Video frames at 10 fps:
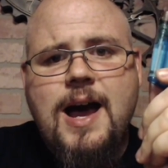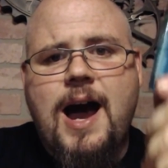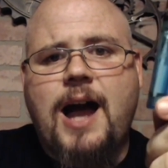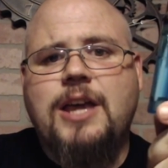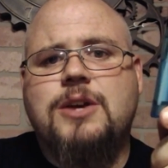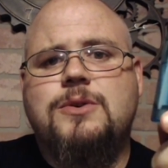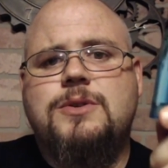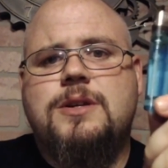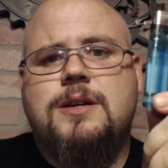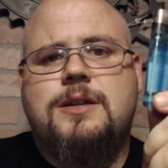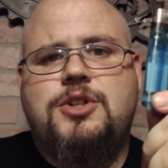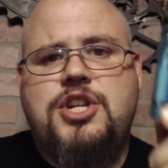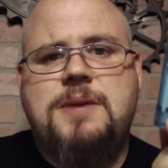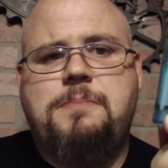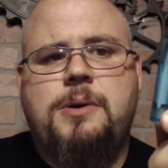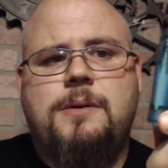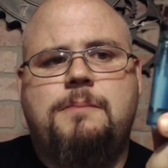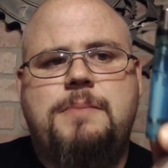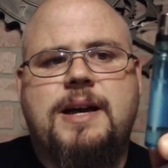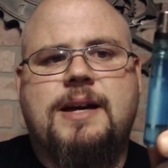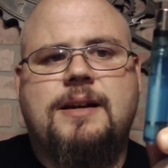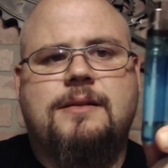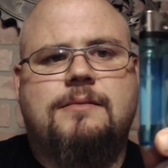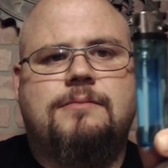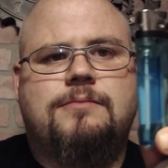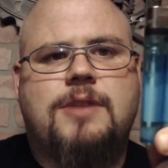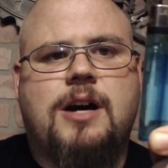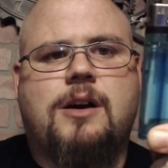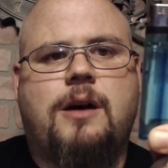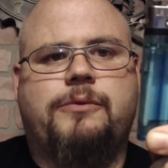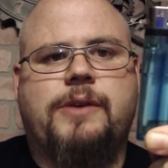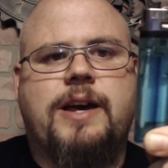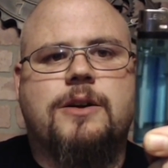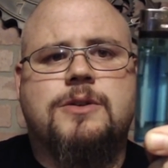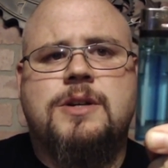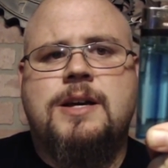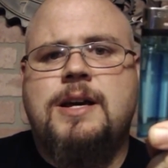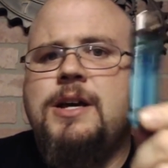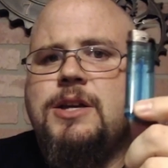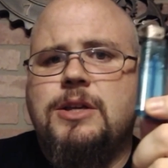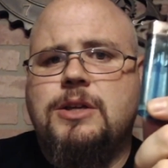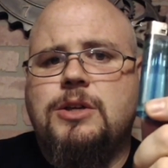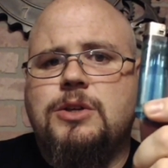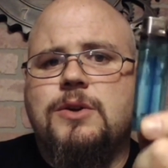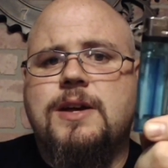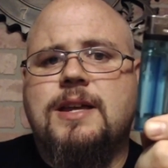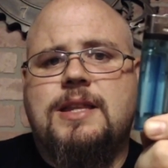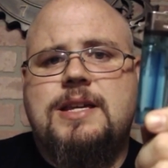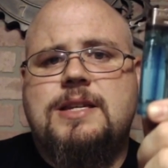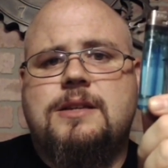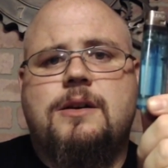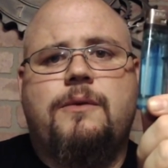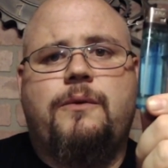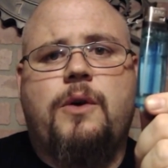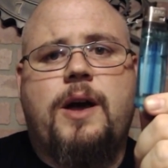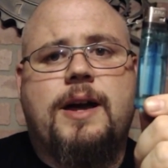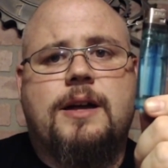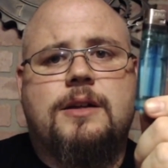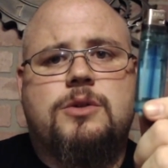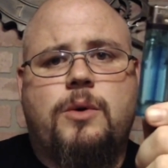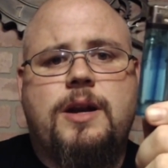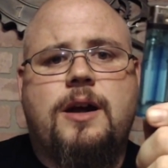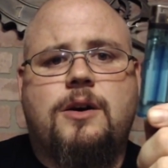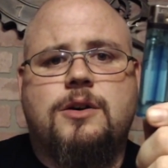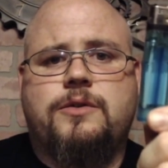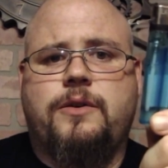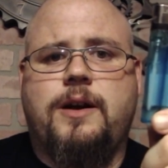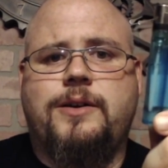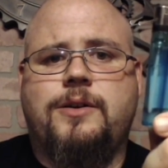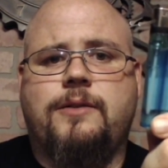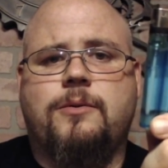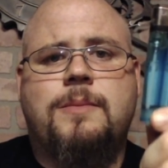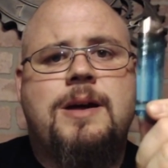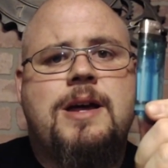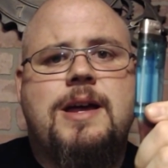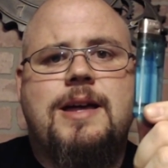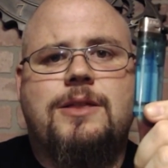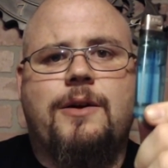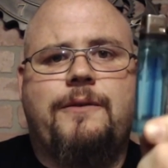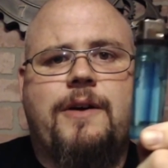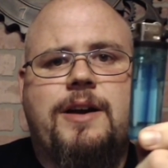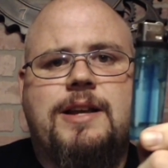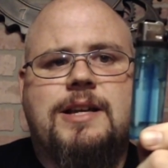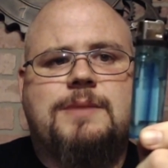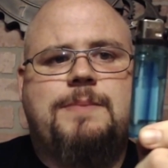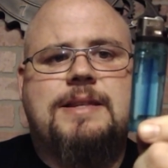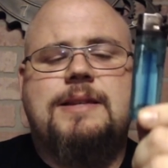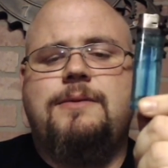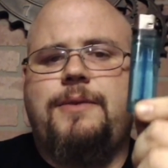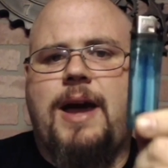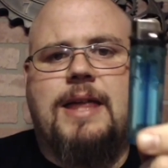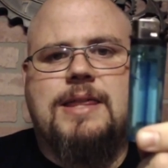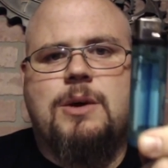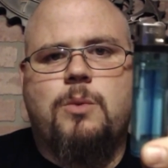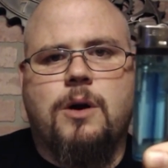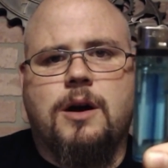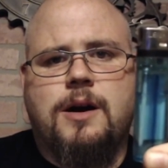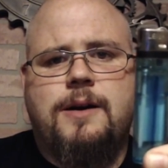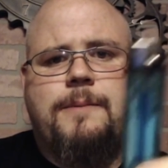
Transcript: I use cheap Bic knockoff lighters. You can get these for like $20 for 100 of them. They're very inexpensive and they work.